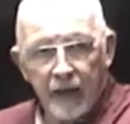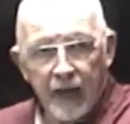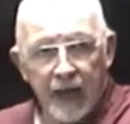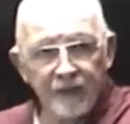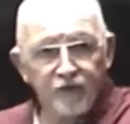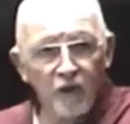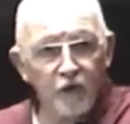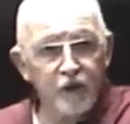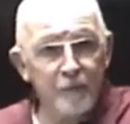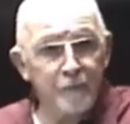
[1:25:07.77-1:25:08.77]
And so
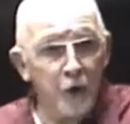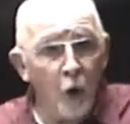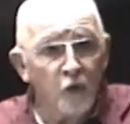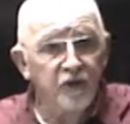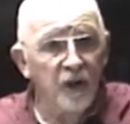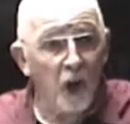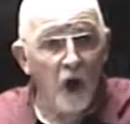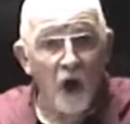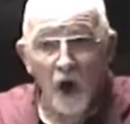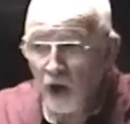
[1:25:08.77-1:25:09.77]
she broke the
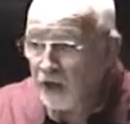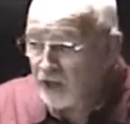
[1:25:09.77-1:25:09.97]
law.